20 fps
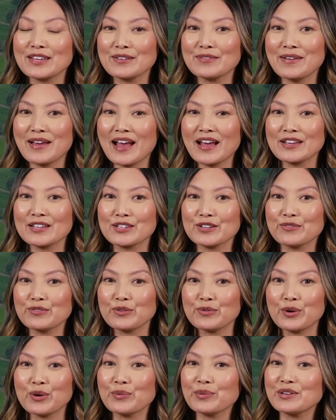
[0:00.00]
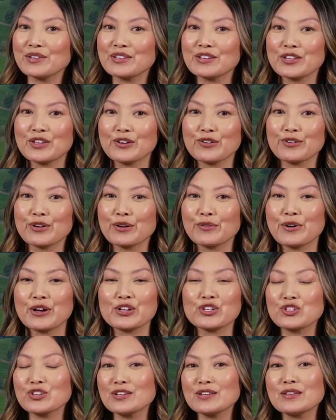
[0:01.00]
impacts of aerobic
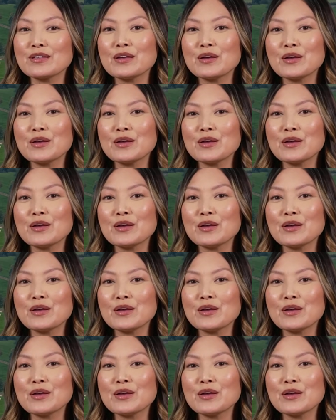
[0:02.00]
deterioration,